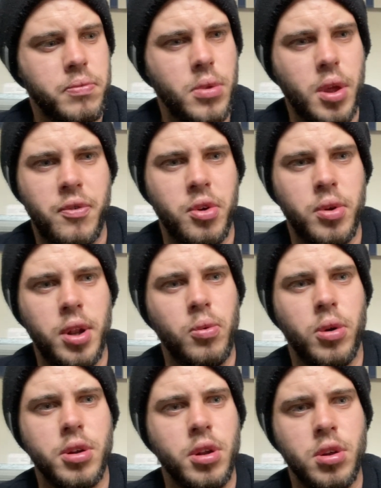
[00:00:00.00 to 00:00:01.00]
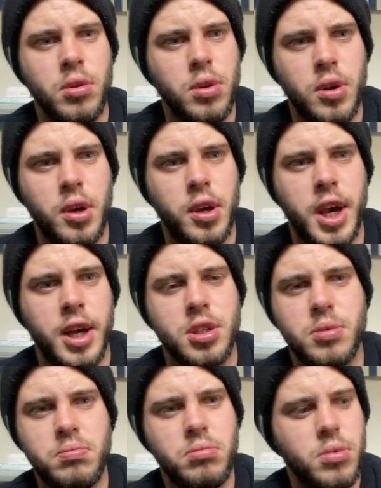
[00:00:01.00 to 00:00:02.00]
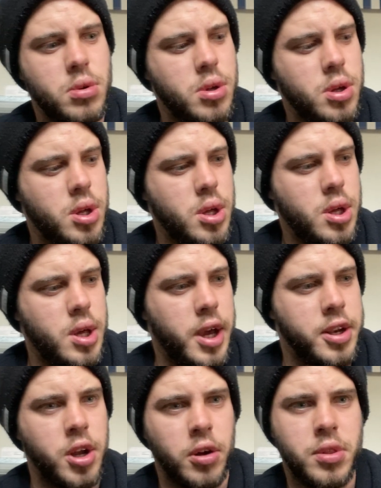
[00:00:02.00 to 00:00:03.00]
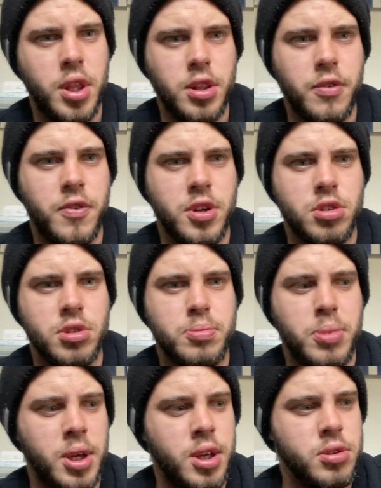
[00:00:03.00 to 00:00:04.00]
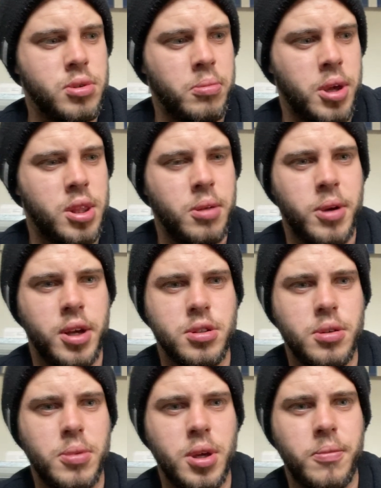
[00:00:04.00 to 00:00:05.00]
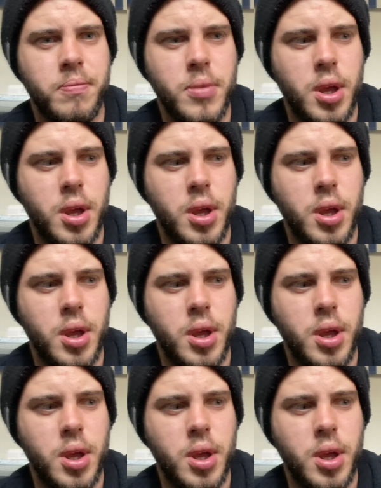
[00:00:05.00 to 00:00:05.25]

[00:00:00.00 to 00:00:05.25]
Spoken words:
If you really wanted to, you could catch. I don't think the fish are as picky as we make them out to be.